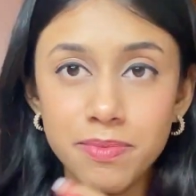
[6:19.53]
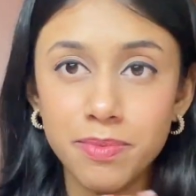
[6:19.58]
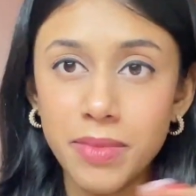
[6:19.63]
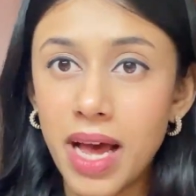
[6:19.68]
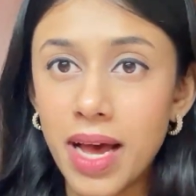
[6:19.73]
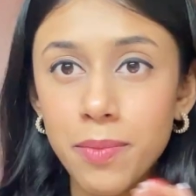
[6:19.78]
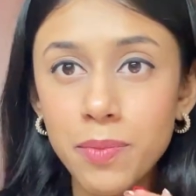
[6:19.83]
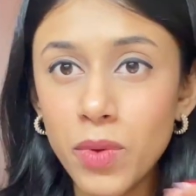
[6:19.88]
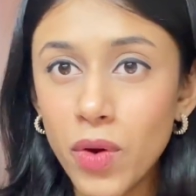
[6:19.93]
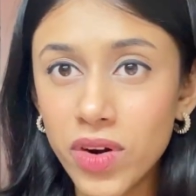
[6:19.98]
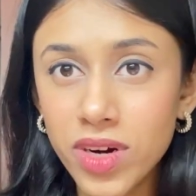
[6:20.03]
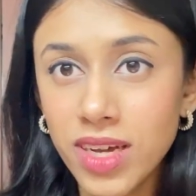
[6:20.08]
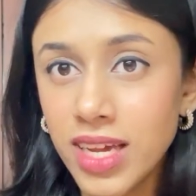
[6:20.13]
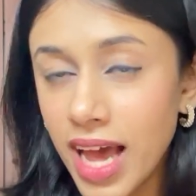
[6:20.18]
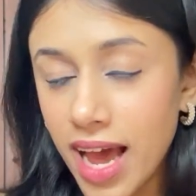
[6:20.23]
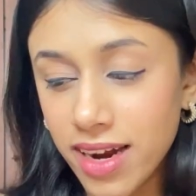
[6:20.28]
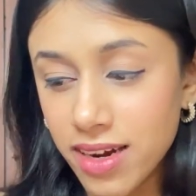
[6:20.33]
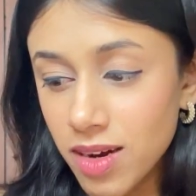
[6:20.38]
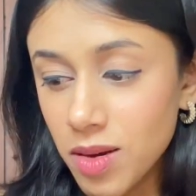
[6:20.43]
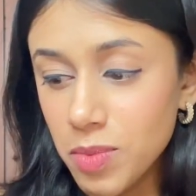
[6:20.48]
I'm not a
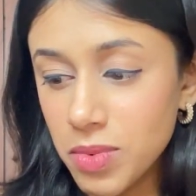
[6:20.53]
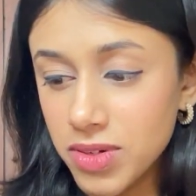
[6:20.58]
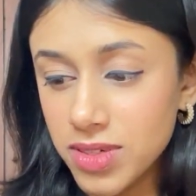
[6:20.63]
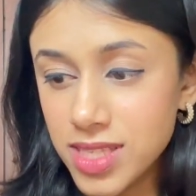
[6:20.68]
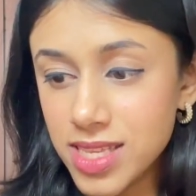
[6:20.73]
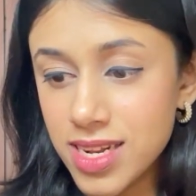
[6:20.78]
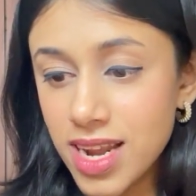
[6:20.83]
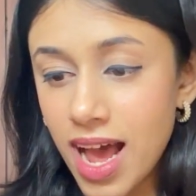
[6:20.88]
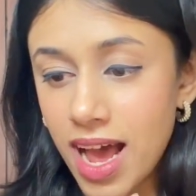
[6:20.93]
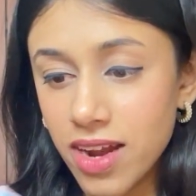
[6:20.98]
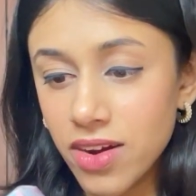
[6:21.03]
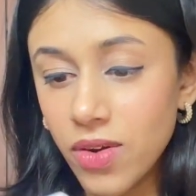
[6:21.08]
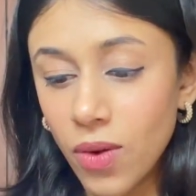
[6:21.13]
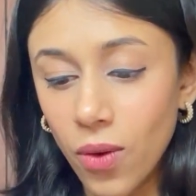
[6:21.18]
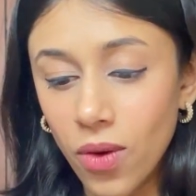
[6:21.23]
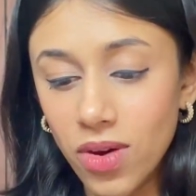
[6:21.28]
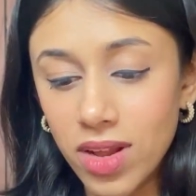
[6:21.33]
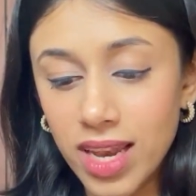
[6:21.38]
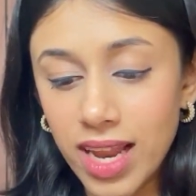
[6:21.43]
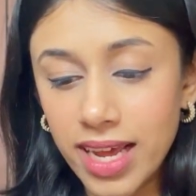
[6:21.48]
candle person at
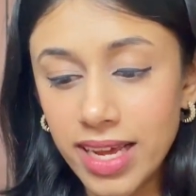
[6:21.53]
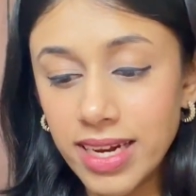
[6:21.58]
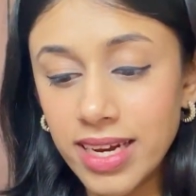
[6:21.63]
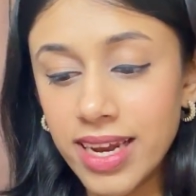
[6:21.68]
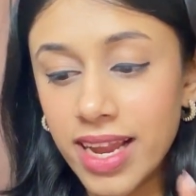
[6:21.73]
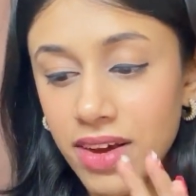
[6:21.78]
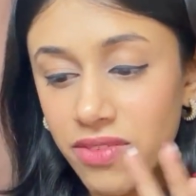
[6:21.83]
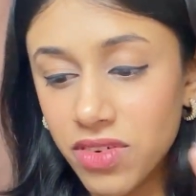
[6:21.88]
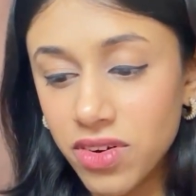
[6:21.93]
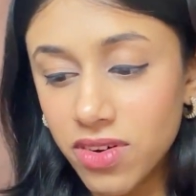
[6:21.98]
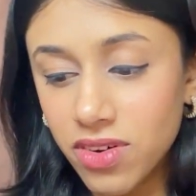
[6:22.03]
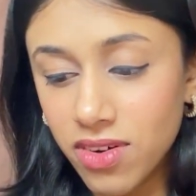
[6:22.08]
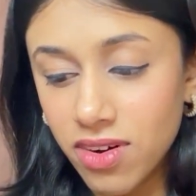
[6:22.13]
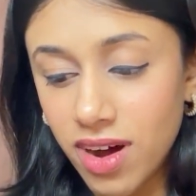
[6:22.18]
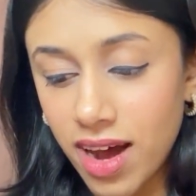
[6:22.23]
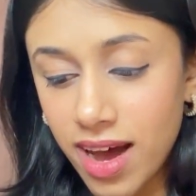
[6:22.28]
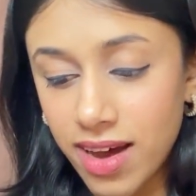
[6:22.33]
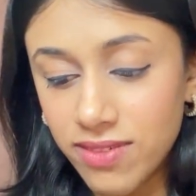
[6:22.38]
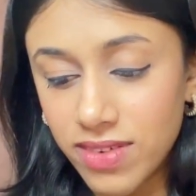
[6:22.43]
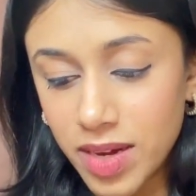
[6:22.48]
all. Like never
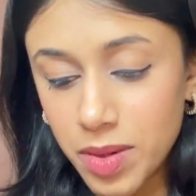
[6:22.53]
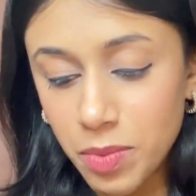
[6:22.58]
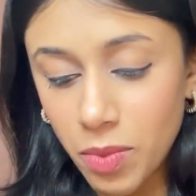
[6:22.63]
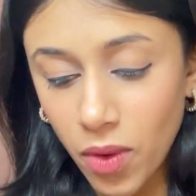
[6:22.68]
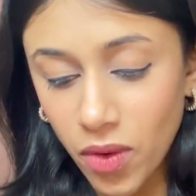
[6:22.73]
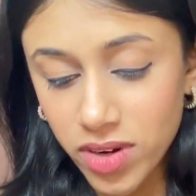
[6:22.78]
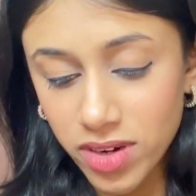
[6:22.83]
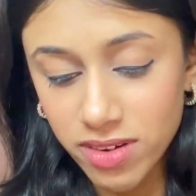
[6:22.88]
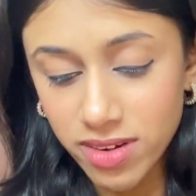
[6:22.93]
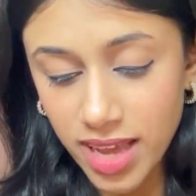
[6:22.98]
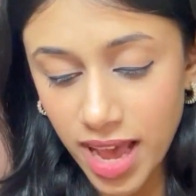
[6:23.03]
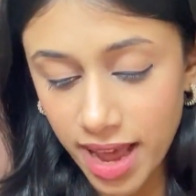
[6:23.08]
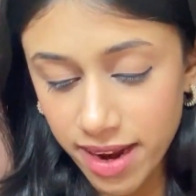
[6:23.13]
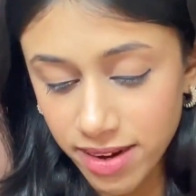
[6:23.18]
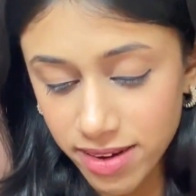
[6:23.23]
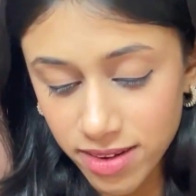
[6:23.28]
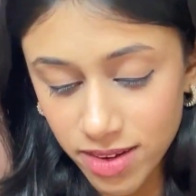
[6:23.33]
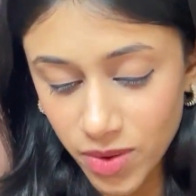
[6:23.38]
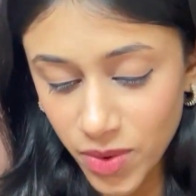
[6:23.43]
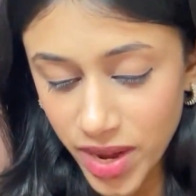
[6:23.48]
have I bought a
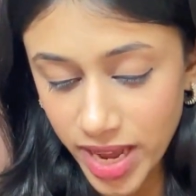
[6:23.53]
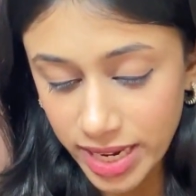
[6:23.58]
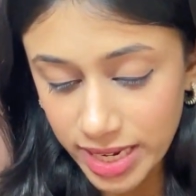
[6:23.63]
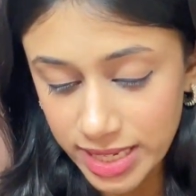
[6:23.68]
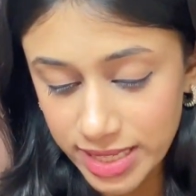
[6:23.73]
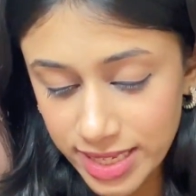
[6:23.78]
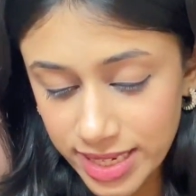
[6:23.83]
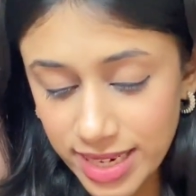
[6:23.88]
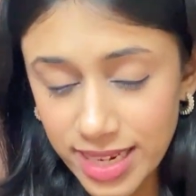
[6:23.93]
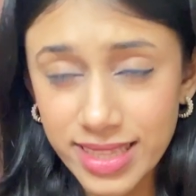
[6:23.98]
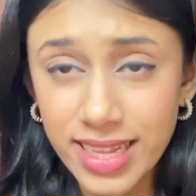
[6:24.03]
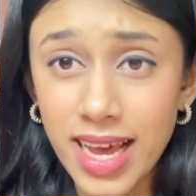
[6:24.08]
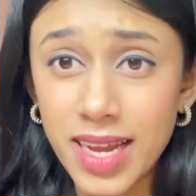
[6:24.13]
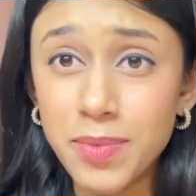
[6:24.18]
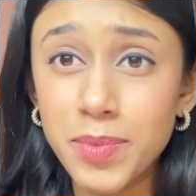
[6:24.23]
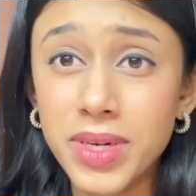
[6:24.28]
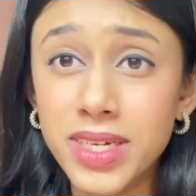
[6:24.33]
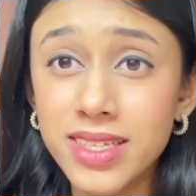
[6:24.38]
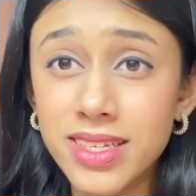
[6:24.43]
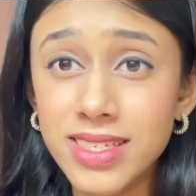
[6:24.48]
candle or anything like that,
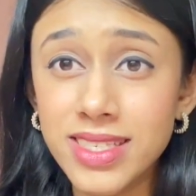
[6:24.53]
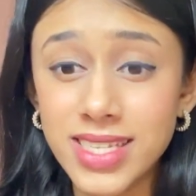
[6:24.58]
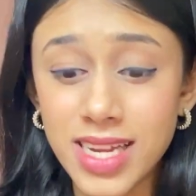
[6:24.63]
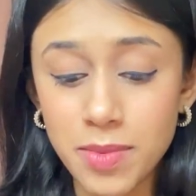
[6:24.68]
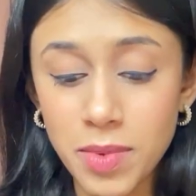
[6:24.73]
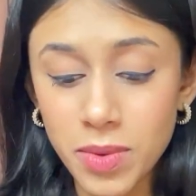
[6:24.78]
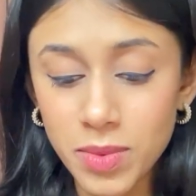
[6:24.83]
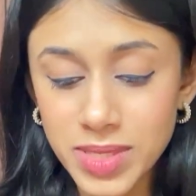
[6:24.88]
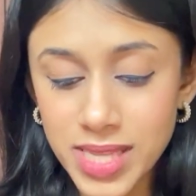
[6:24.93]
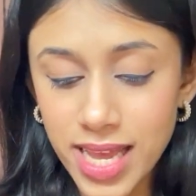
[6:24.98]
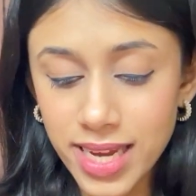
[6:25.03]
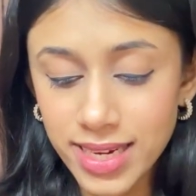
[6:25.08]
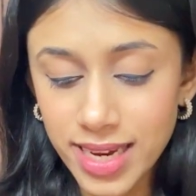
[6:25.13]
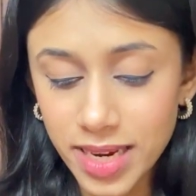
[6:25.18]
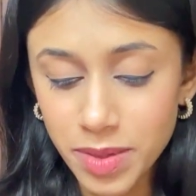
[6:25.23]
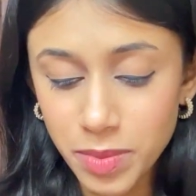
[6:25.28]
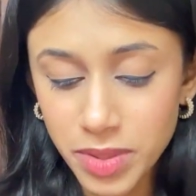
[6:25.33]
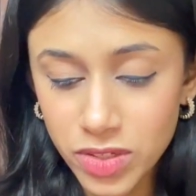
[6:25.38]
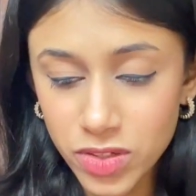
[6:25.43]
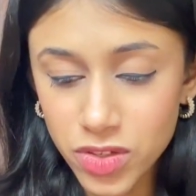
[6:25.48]
but this time I was like,
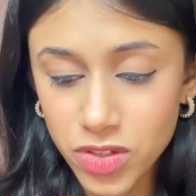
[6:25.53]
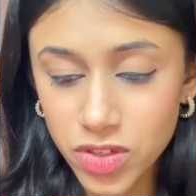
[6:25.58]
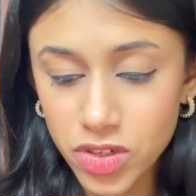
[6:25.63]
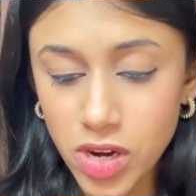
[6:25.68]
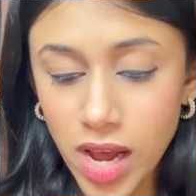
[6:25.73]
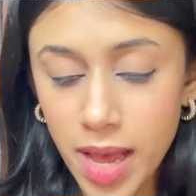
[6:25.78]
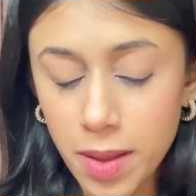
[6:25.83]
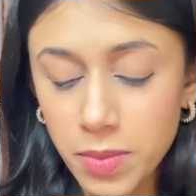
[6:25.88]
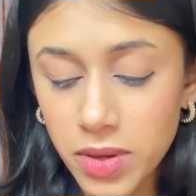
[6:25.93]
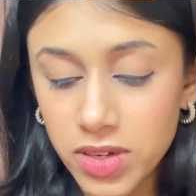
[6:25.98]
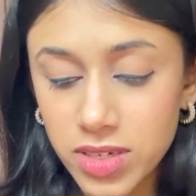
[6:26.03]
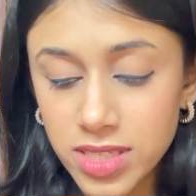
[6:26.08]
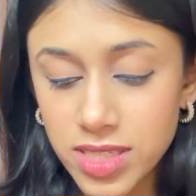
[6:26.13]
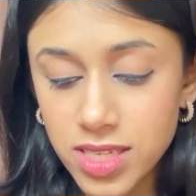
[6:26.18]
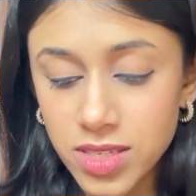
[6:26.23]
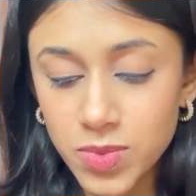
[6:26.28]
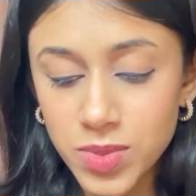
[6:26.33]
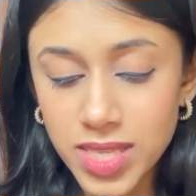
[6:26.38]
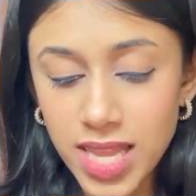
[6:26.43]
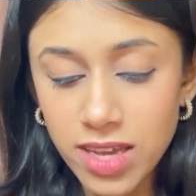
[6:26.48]
let me just try, because
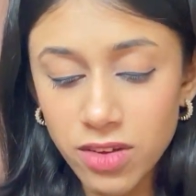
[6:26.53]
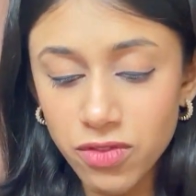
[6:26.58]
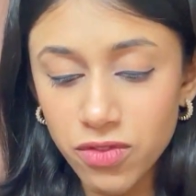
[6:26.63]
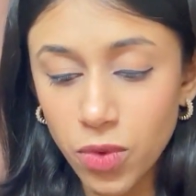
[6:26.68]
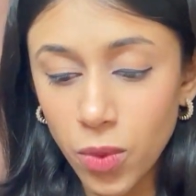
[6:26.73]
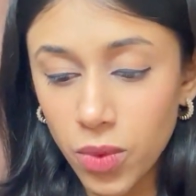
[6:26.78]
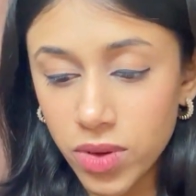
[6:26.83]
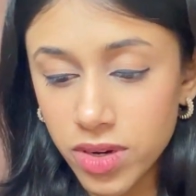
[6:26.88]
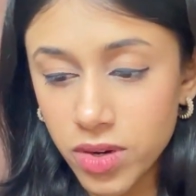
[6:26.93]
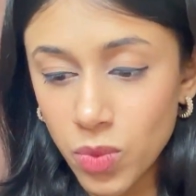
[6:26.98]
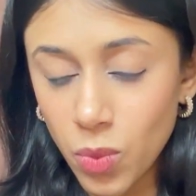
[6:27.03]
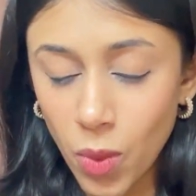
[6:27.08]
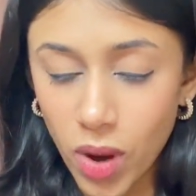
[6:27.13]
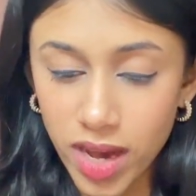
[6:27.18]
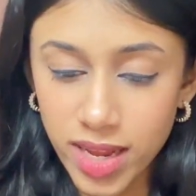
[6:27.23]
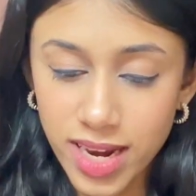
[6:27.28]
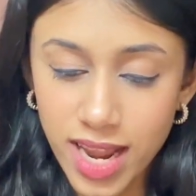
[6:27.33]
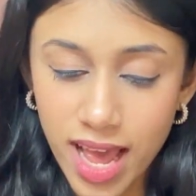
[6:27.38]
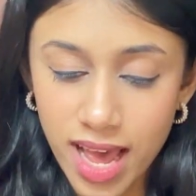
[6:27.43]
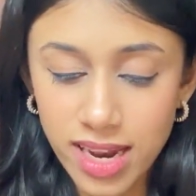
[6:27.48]
this was like
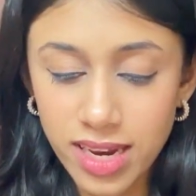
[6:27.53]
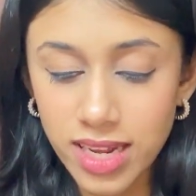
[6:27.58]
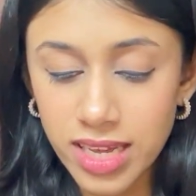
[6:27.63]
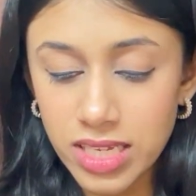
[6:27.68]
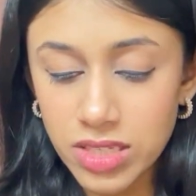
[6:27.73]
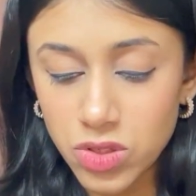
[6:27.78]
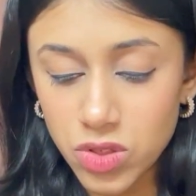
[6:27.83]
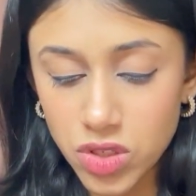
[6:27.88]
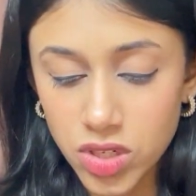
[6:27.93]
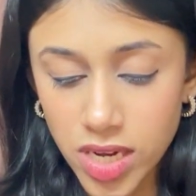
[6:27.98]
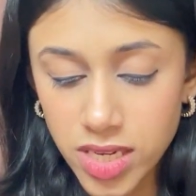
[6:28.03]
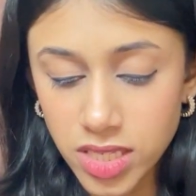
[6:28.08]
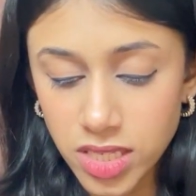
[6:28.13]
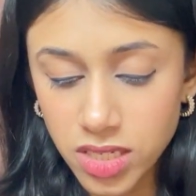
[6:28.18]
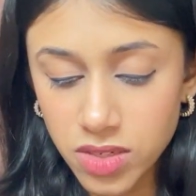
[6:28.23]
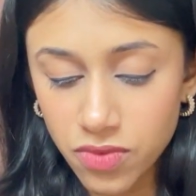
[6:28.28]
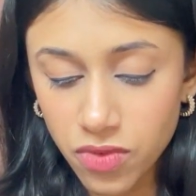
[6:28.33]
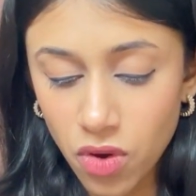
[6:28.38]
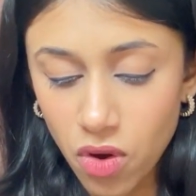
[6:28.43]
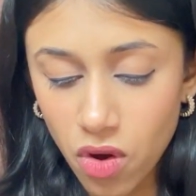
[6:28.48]
4-in-1 and it's
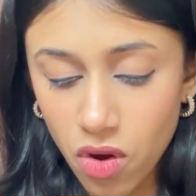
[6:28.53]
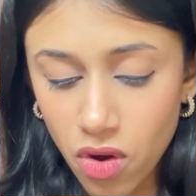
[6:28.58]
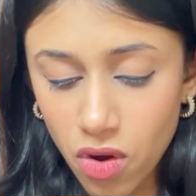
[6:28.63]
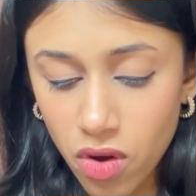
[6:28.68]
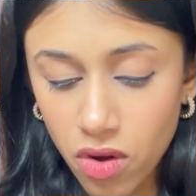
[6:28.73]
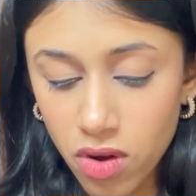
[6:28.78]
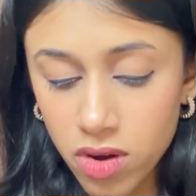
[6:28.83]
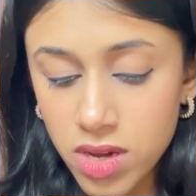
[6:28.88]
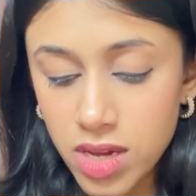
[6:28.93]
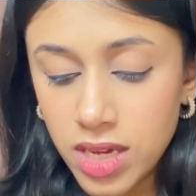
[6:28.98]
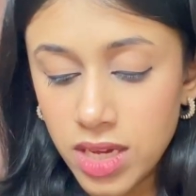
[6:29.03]
just for